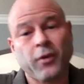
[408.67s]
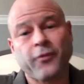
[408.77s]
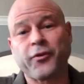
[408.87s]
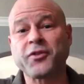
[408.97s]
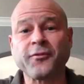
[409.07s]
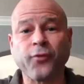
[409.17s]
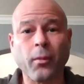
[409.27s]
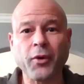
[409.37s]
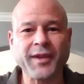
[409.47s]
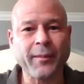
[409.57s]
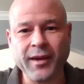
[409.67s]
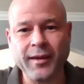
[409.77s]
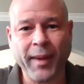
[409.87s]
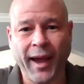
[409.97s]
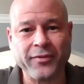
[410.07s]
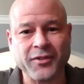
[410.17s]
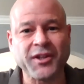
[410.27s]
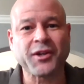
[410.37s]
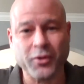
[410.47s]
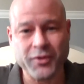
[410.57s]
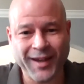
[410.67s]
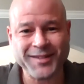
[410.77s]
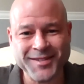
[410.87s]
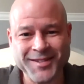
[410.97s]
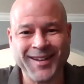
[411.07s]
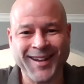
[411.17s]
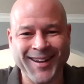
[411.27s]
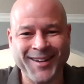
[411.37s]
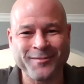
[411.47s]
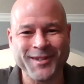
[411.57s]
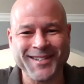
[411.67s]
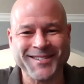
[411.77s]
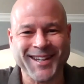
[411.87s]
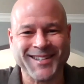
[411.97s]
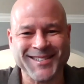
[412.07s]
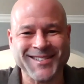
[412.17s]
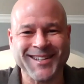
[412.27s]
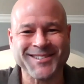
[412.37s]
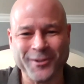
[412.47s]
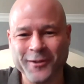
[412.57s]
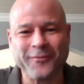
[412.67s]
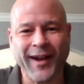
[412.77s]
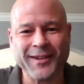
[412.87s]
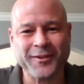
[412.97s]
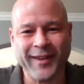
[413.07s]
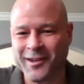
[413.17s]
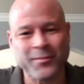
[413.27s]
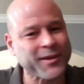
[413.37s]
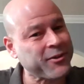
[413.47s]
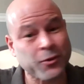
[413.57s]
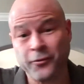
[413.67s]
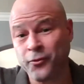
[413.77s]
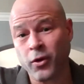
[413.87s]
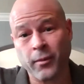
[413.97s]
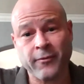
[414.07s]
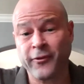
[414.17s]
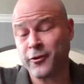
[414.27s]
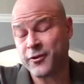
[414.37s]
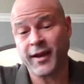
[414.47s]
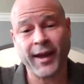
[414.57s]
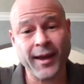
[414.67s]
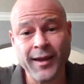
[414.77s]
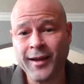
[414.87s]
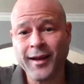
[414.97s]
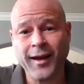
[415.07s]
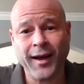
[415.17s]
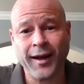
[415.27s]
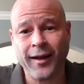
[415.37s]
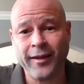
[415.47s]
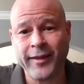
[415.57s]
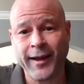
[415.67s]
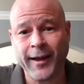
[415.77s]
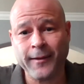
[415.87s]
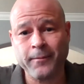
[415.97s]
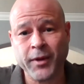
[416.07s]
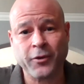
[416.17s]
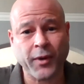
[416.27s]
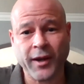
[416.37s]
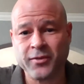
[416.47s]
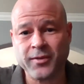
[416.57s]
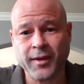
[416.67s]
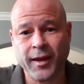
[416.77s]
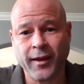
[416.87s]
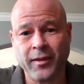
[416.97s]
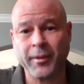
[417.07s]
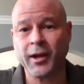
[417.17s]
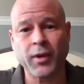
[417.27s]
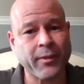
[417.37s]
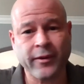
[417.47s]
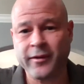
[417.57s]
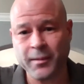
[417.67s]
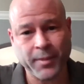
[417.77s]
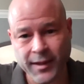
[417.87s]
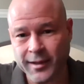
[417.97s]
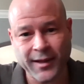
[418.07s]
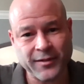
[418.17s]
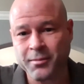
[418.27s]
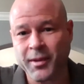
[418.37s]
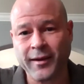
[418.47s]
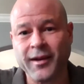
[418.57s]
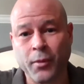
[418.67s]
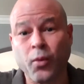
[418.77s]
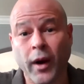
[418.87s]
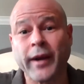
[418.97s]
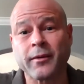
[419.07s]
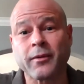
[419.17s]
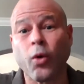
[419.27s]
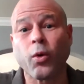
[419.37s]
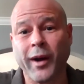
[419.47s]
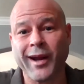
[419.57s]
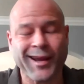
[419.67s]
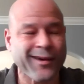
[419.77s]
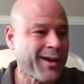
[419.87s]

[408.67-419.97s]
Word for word: well, first and foremost, I'm going to pass the TCOLE test uh, be Texas uh, certified so that I can be in uniform the first day uh, that I address uh, the men and women of the DPD. That's my number one goal right now.